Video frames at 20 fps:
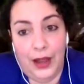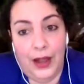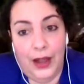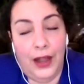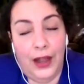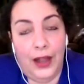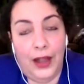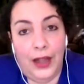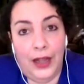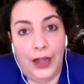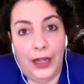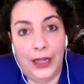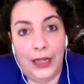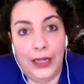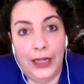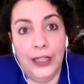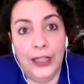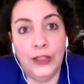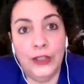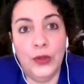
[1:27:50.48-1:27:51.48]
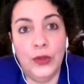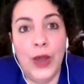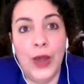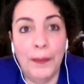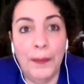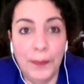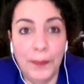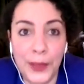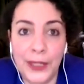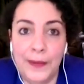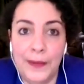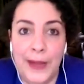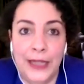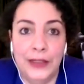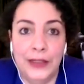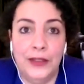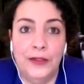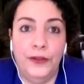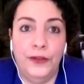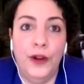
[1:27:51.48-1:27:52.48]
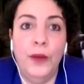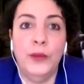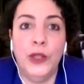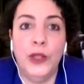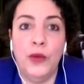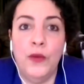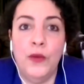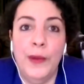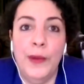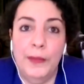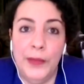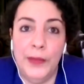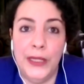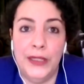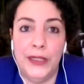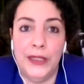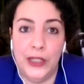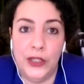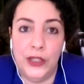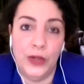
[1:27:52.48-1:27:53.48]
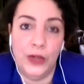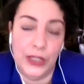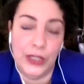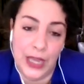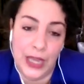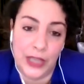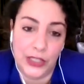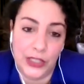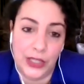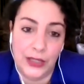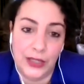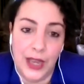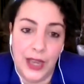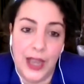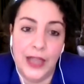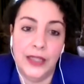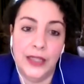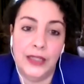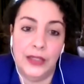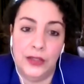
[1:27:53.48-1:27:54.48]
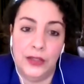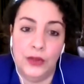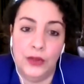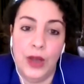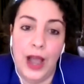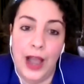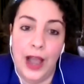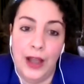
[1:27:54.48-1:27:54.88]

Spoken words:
to implement from the Women, Peace, Security agenda is to